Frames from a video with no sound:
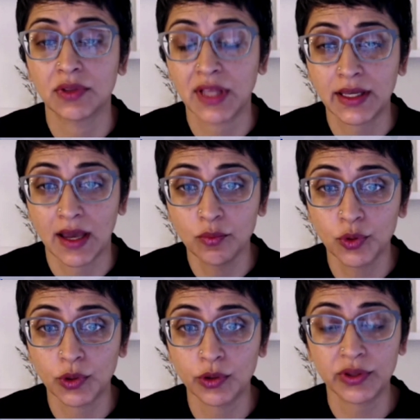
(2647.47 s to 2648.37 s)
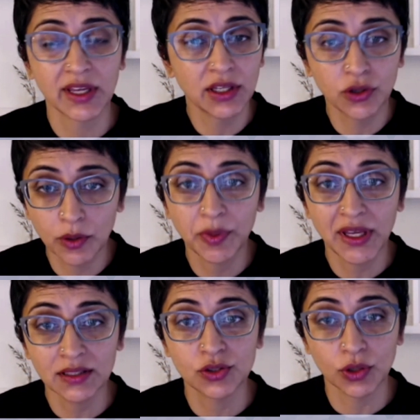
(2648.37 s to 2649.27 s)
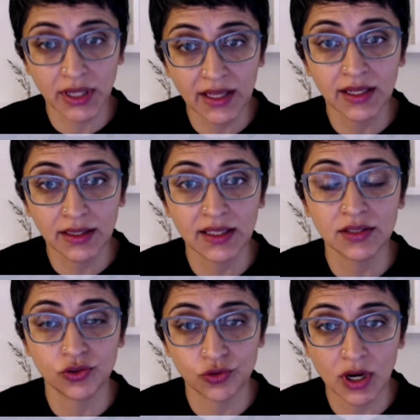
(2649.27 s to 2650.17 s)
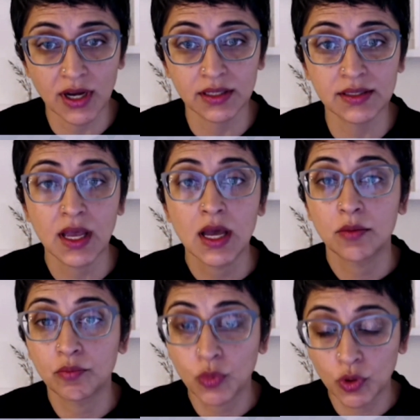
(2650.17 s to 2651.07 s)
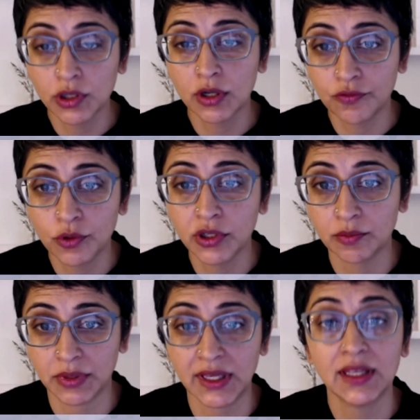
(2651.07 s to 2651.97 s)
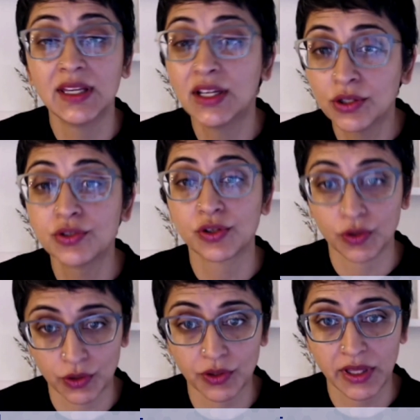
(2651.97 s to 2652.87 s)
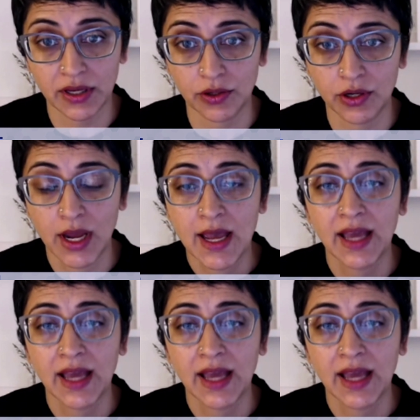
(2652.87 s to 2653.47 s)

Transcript: like Enbrel, that Europeans are getting these drugs more affordably years earlier.